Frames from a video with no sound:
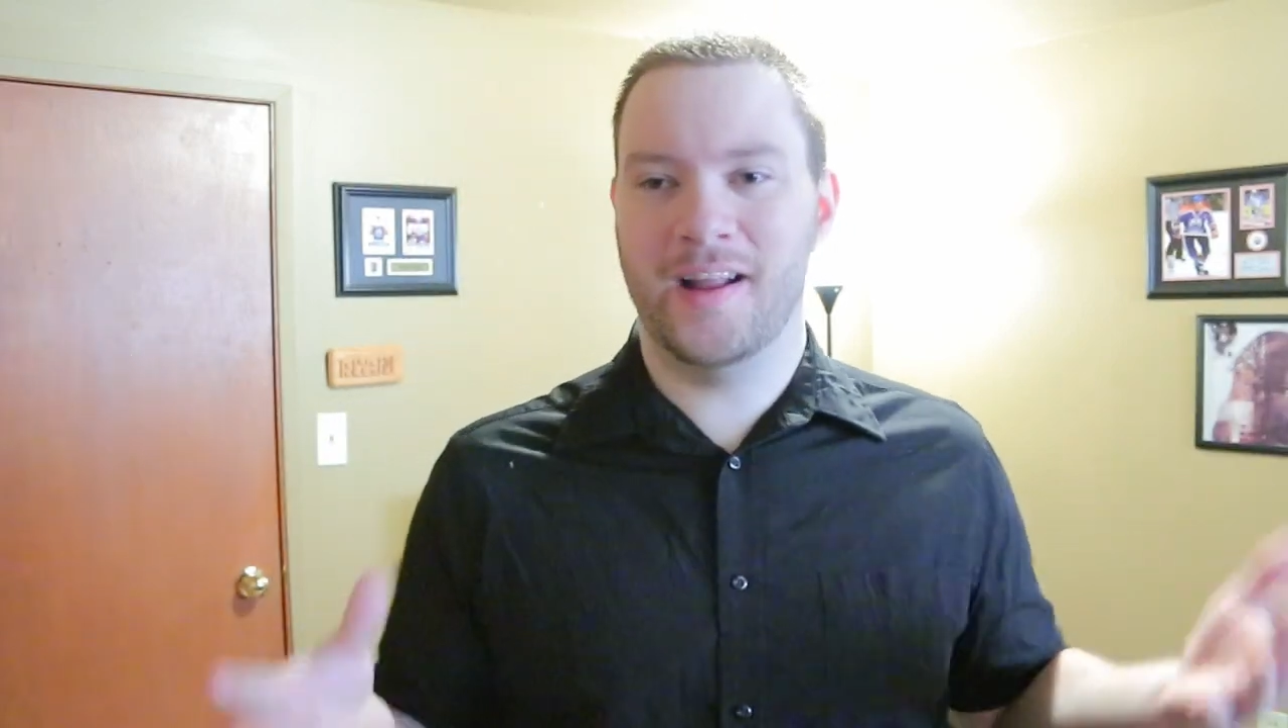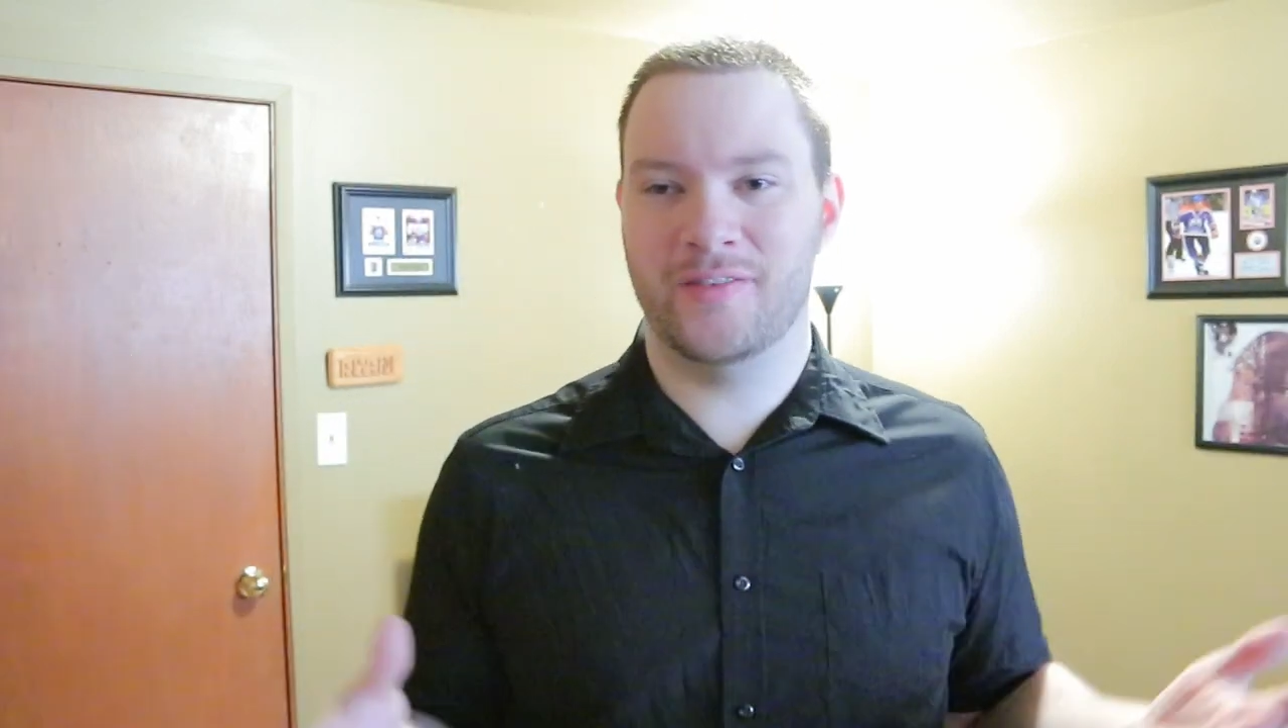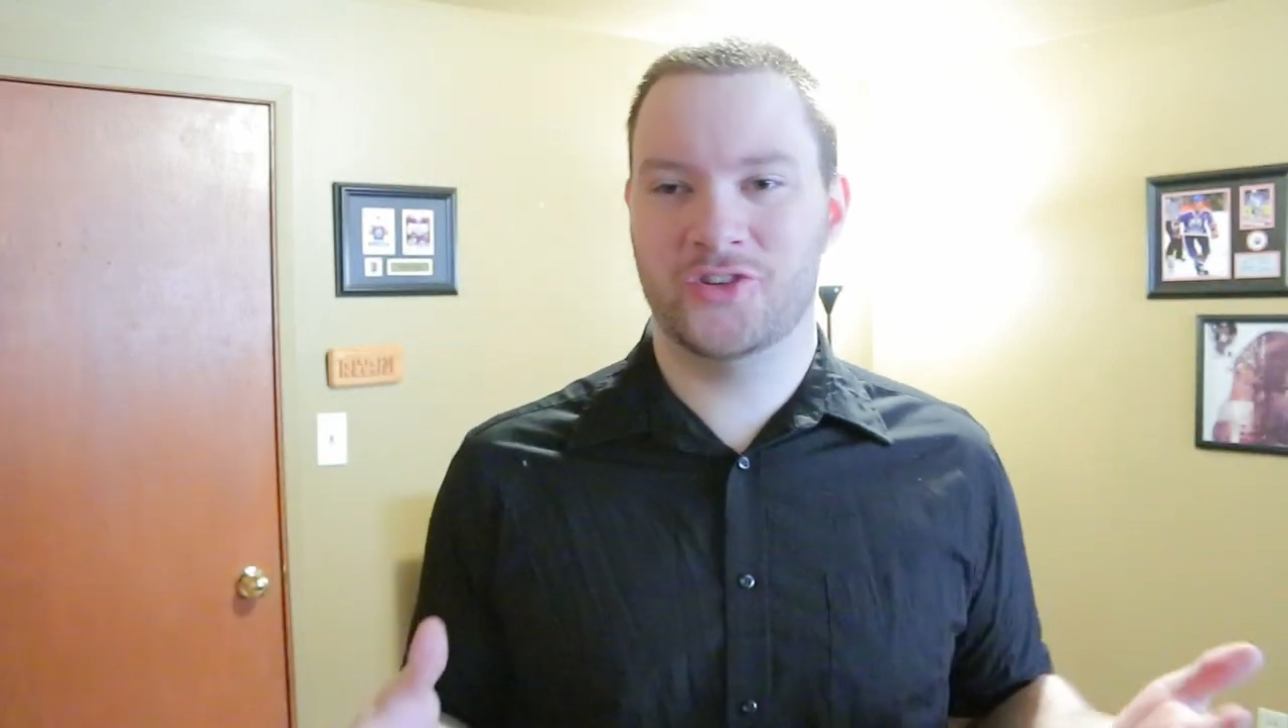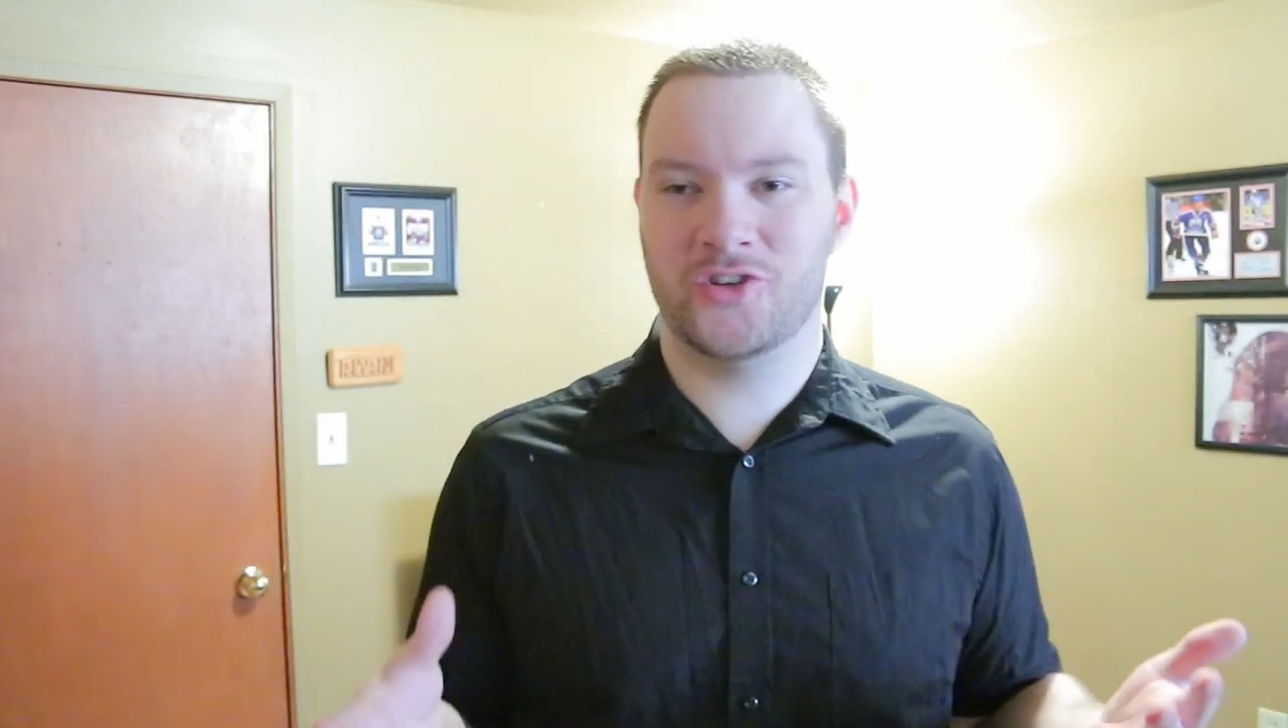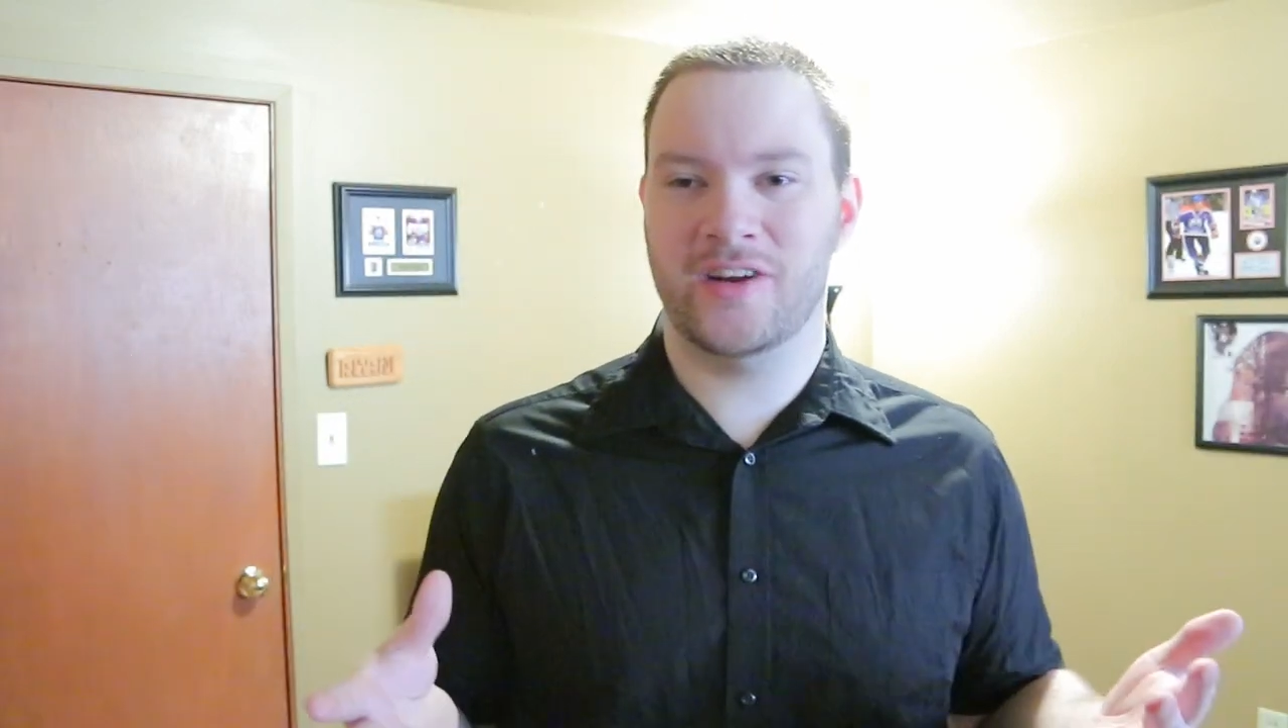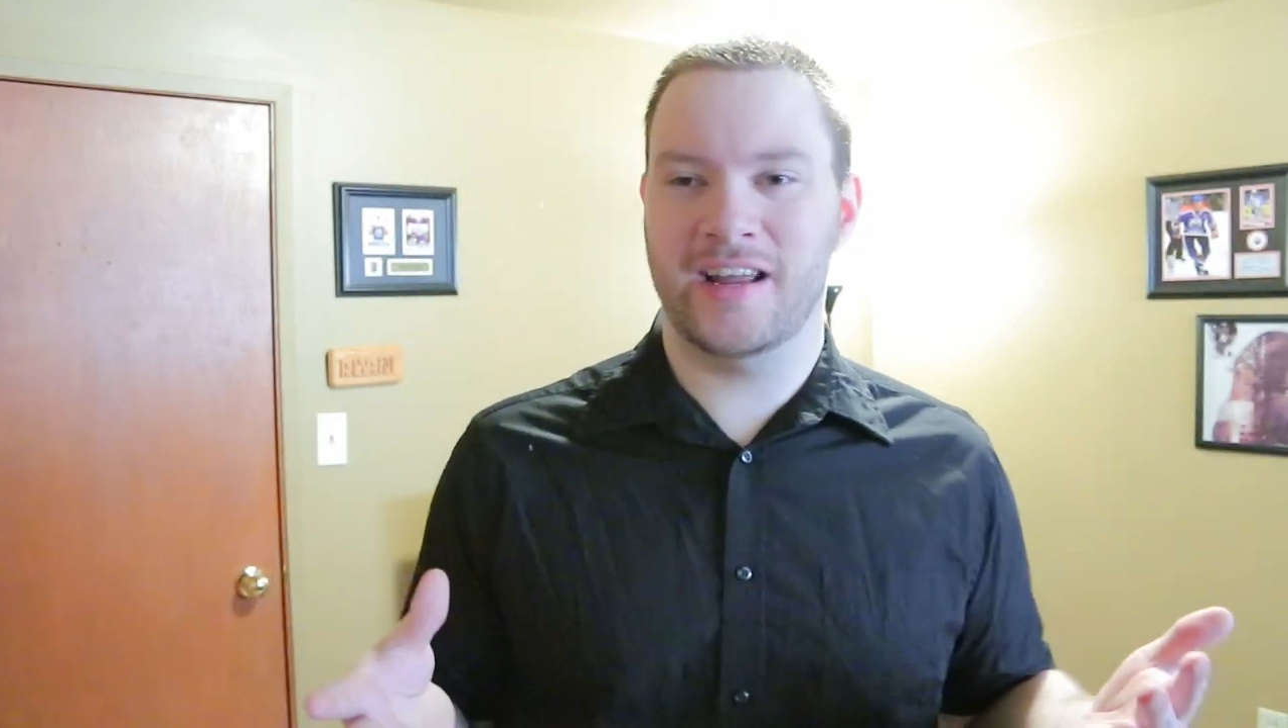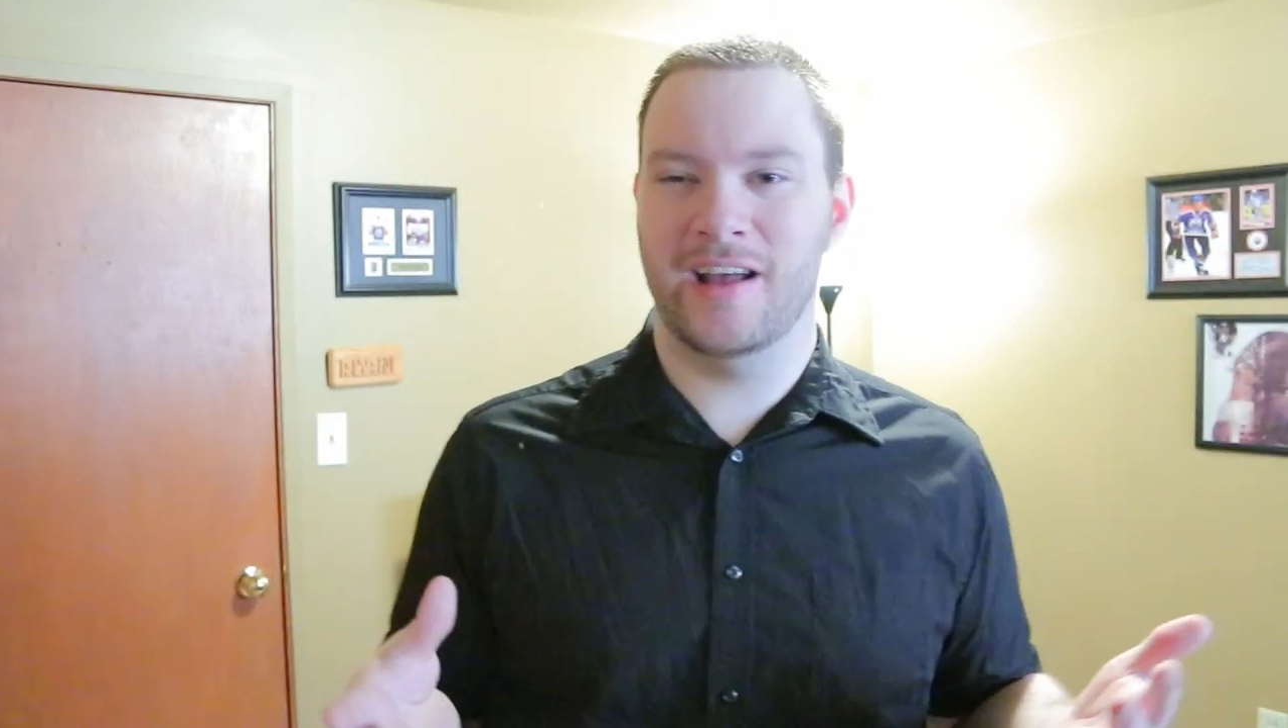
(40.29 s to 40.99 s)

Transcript: of a tree?